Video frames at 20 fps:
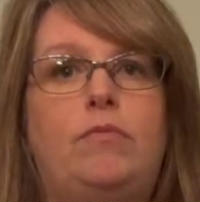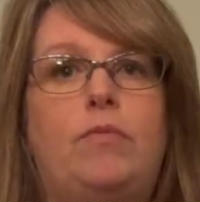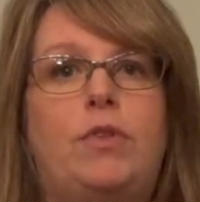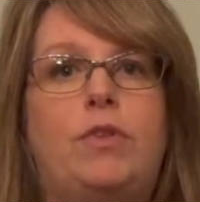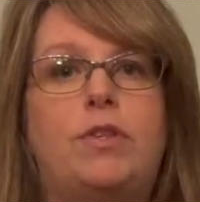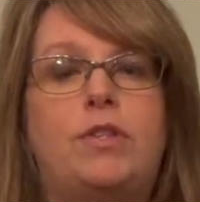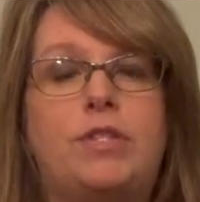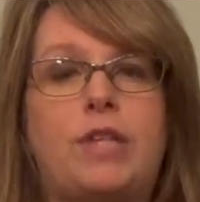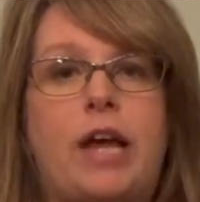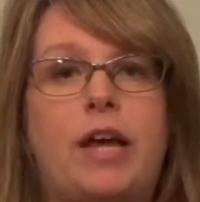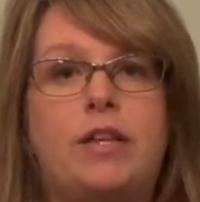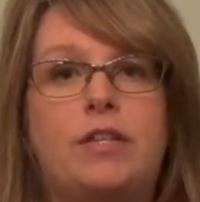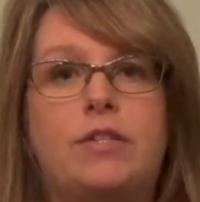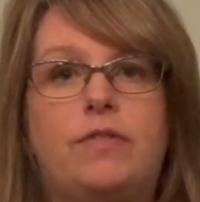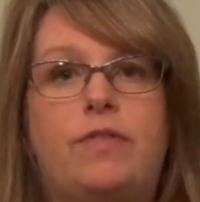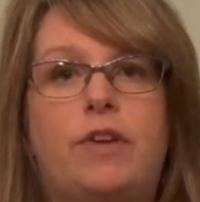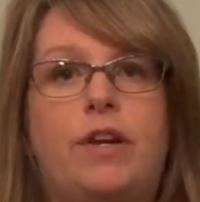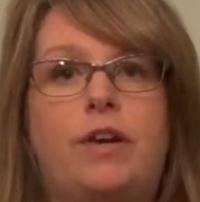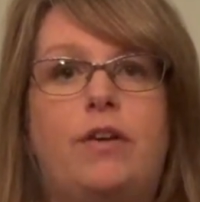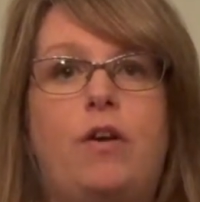the size
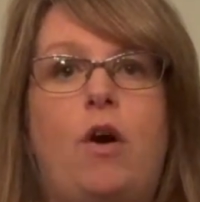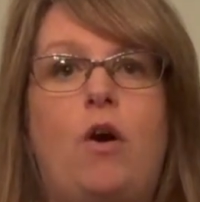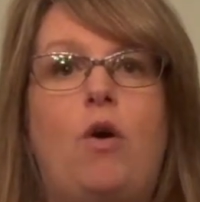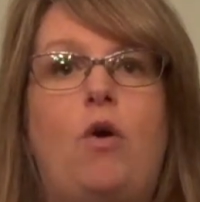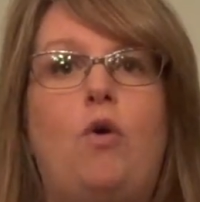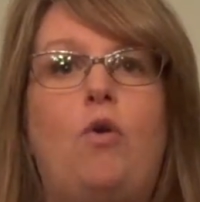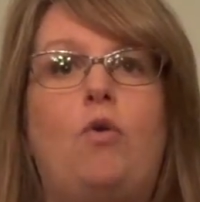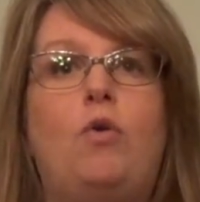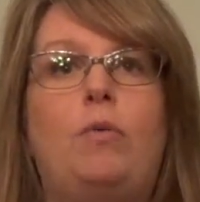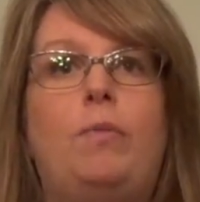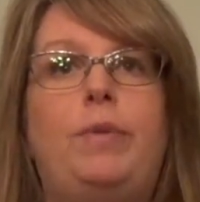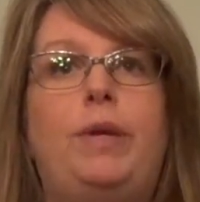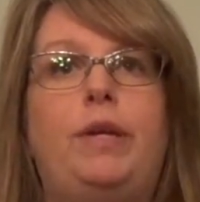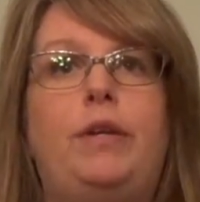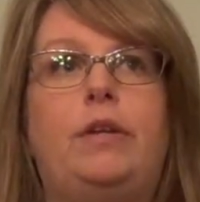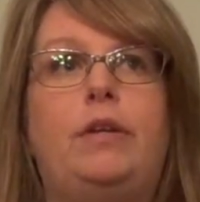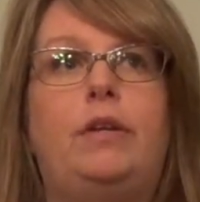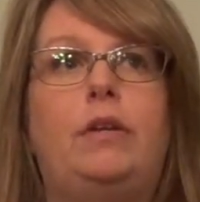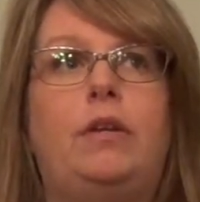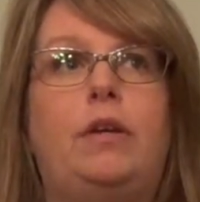of our home
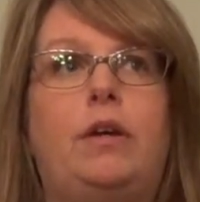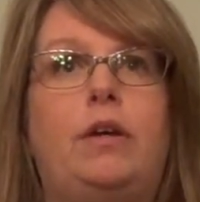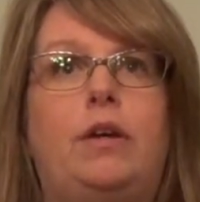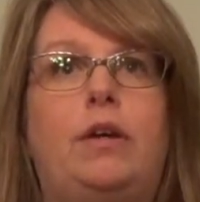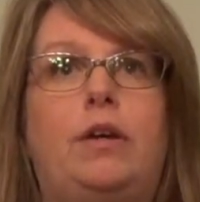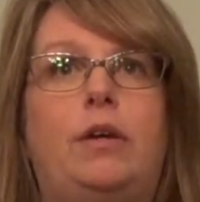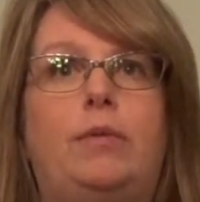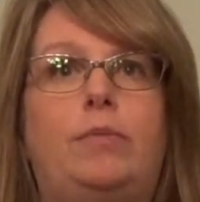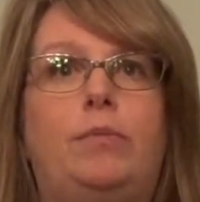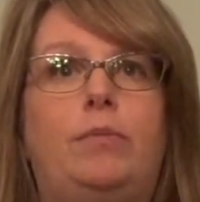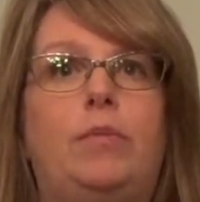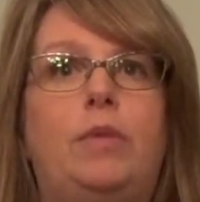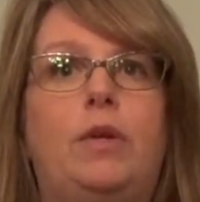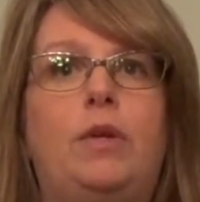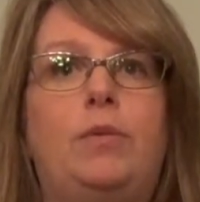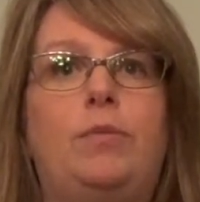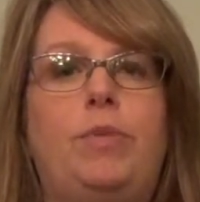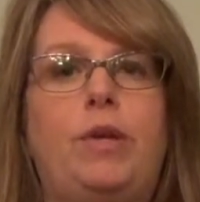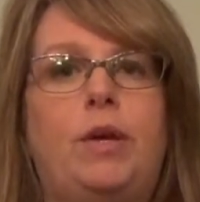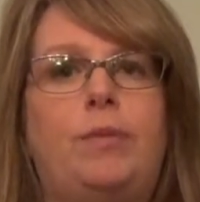and
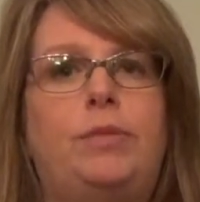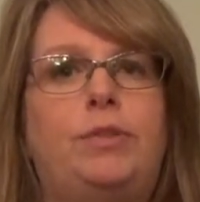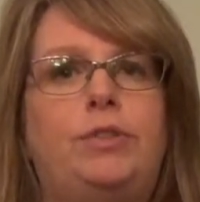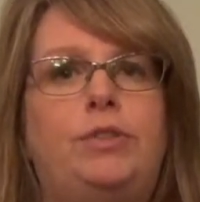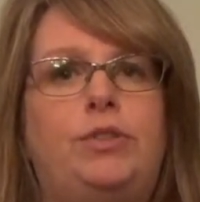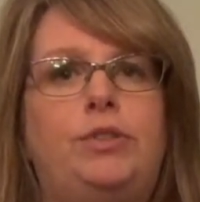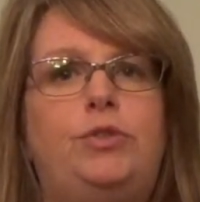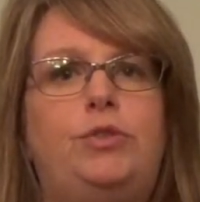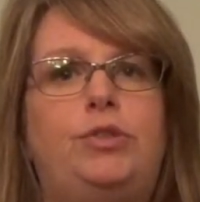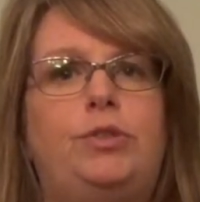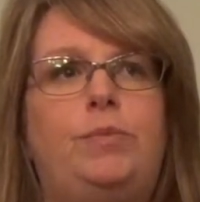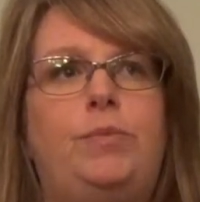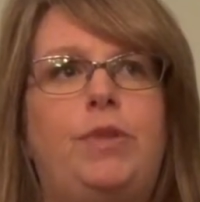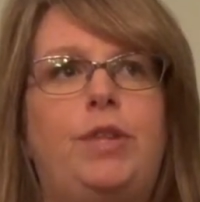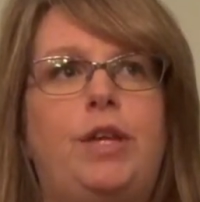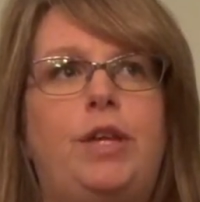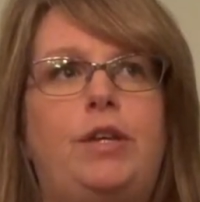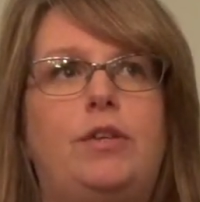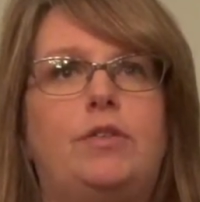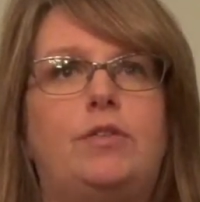be able to do some
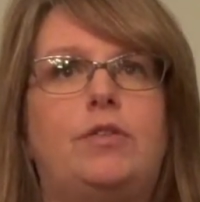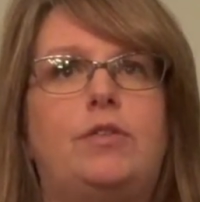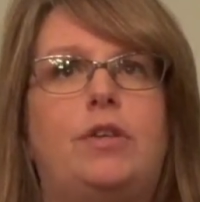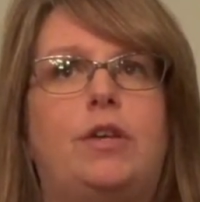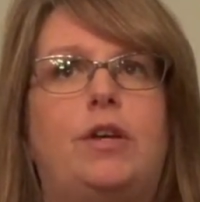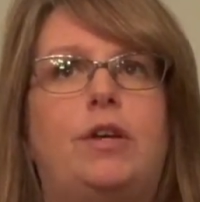things